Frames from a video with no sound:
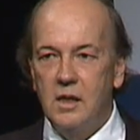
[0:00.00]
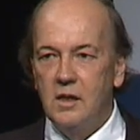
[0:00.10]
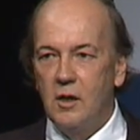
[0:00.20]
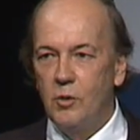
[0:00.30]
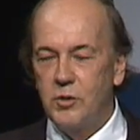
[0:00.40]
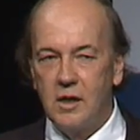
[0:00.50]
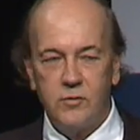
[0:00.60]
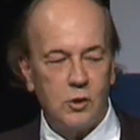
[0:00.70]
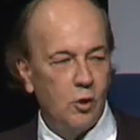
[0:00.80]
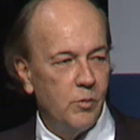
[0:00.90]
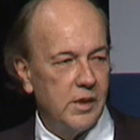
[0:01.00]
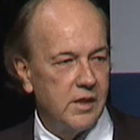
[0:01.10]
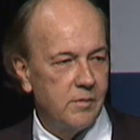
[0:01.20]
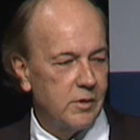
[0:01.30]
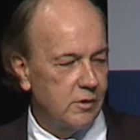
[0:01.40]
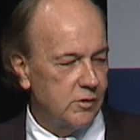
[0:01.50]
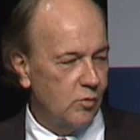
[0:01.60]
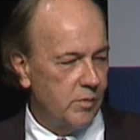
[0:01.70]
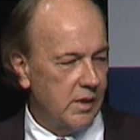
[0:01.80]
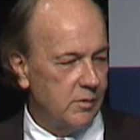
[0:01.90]
I hope you have your gold by then because you
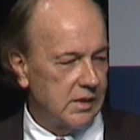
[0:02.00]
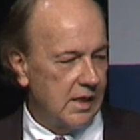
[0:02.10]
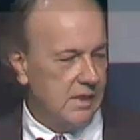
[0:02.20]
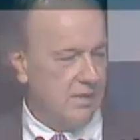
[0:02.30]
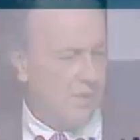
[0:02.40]
won't be able to get it.